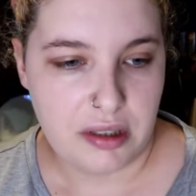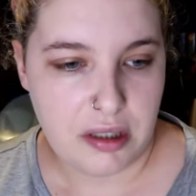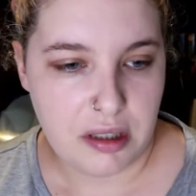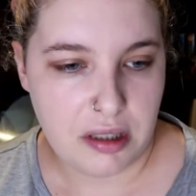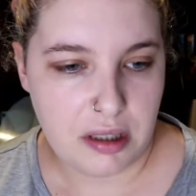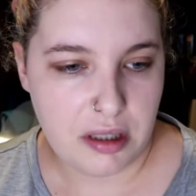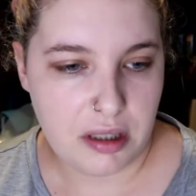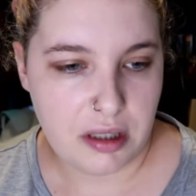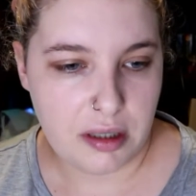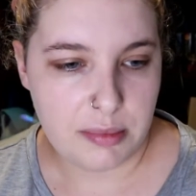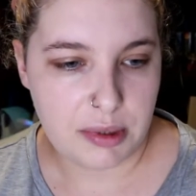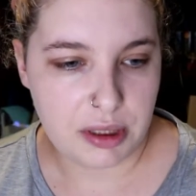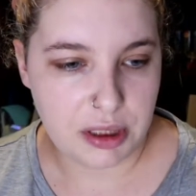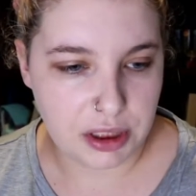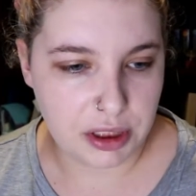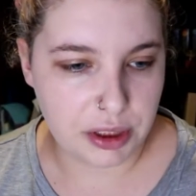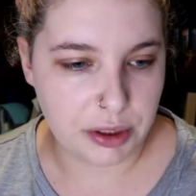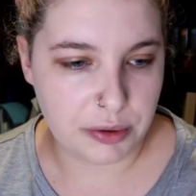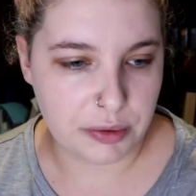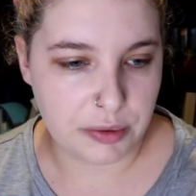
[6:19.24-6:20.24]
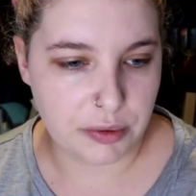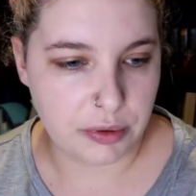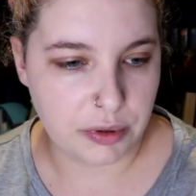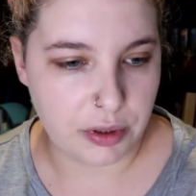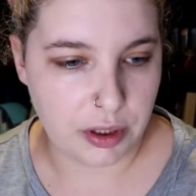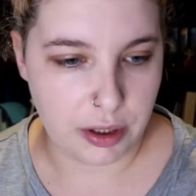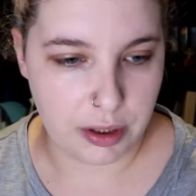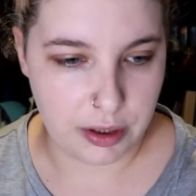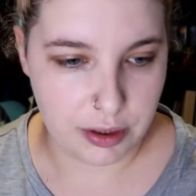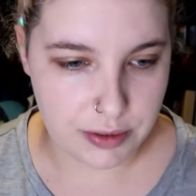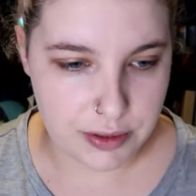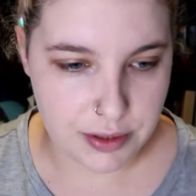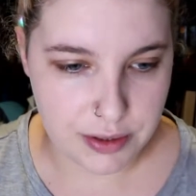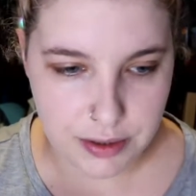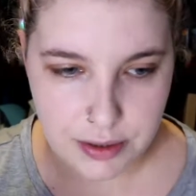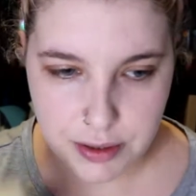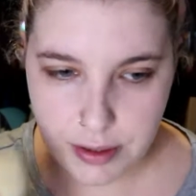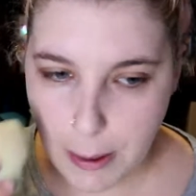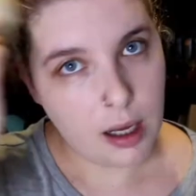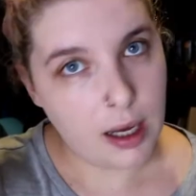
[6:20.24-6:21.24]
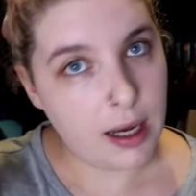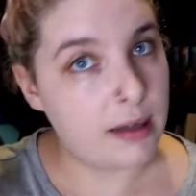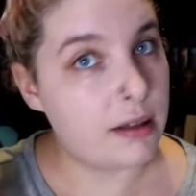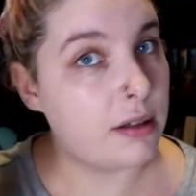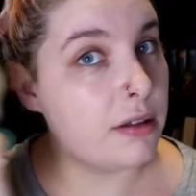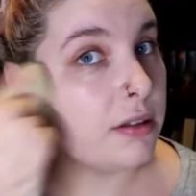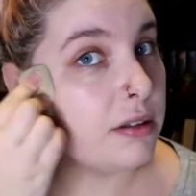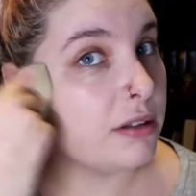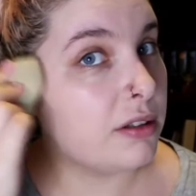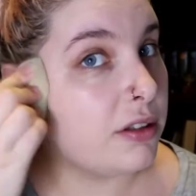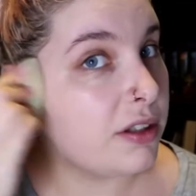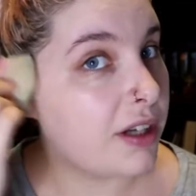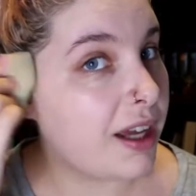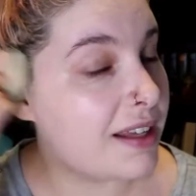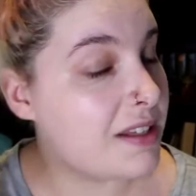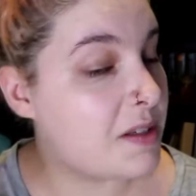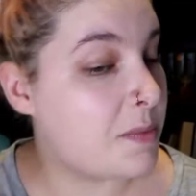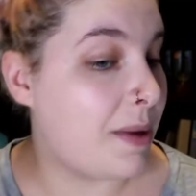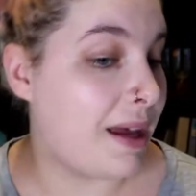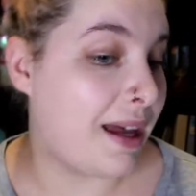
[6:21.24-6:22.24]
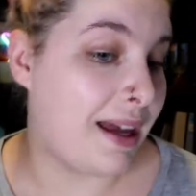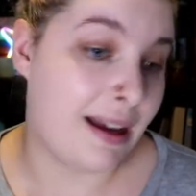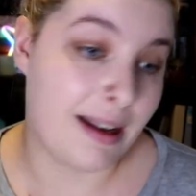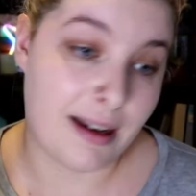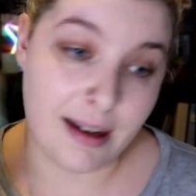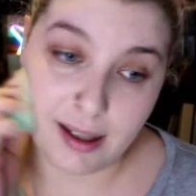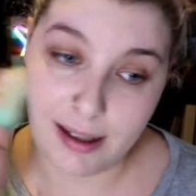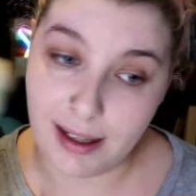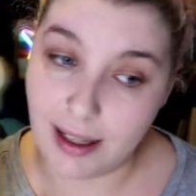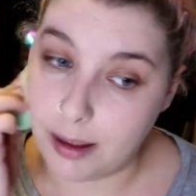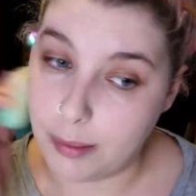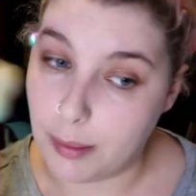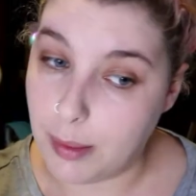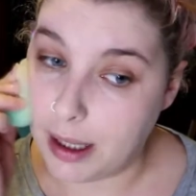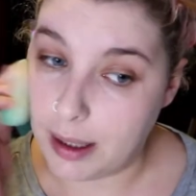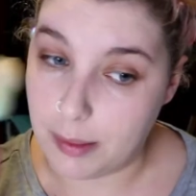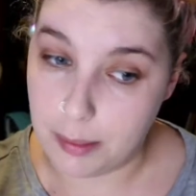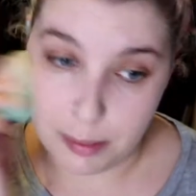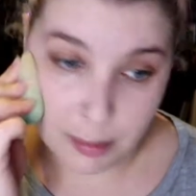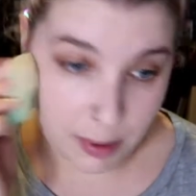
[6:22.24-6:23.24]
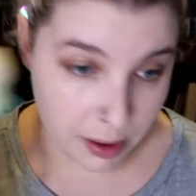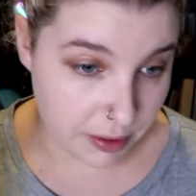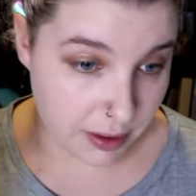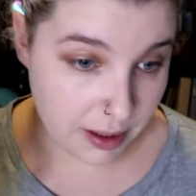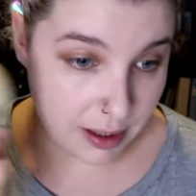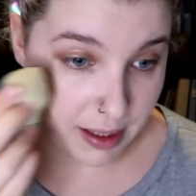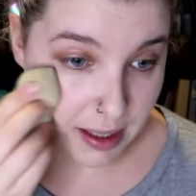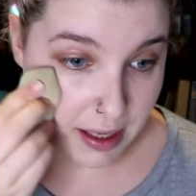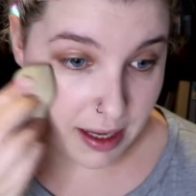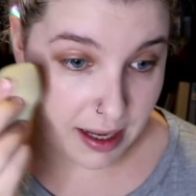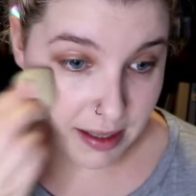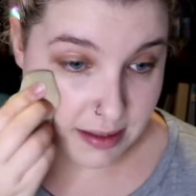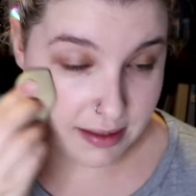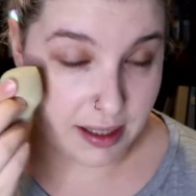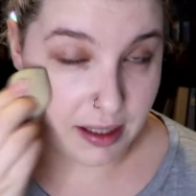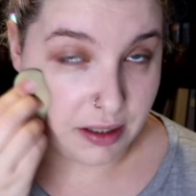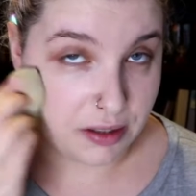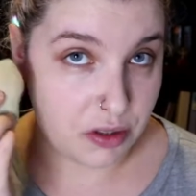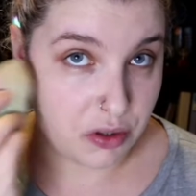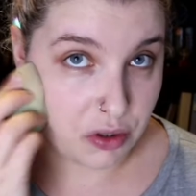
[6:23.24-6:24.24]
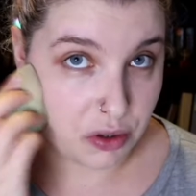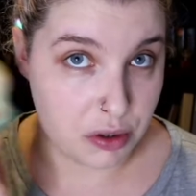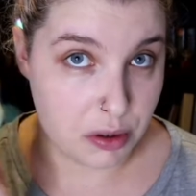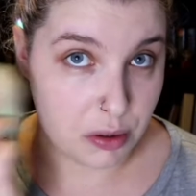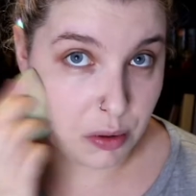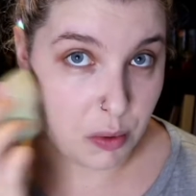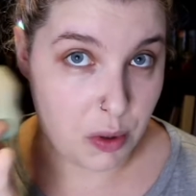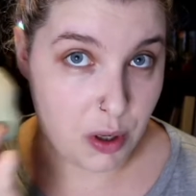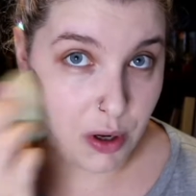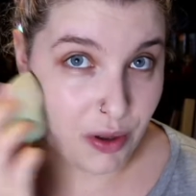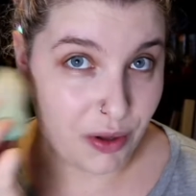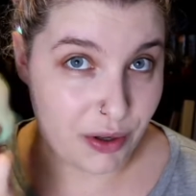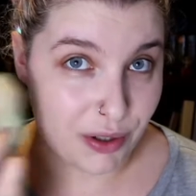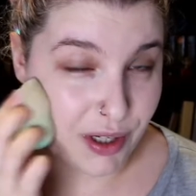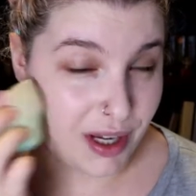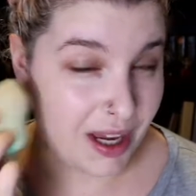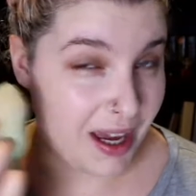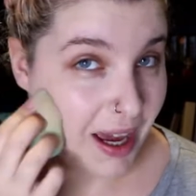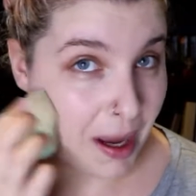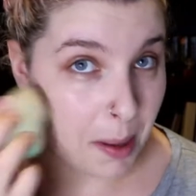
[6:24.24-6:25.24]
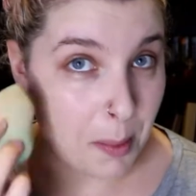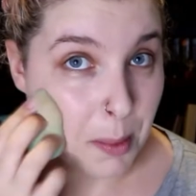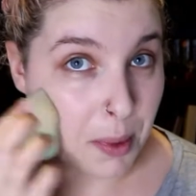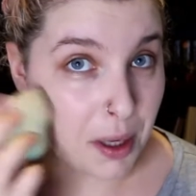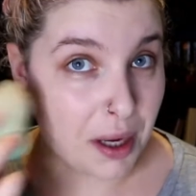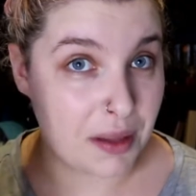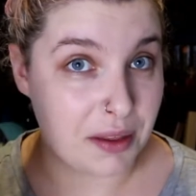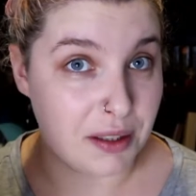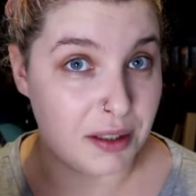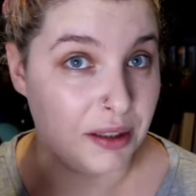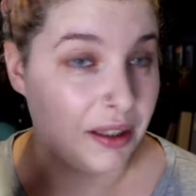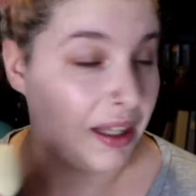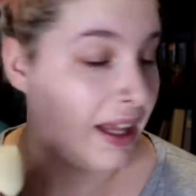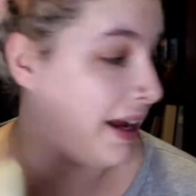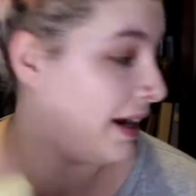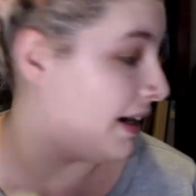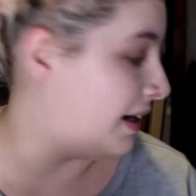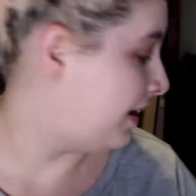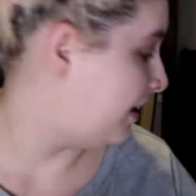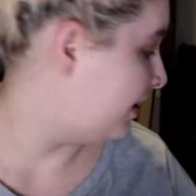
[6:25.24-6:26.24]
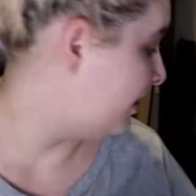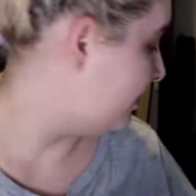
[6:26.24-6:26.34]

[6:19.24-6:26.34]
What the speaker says: I'm a literal ghost. I don't look as bad in my mirror as I do on camera. The lighting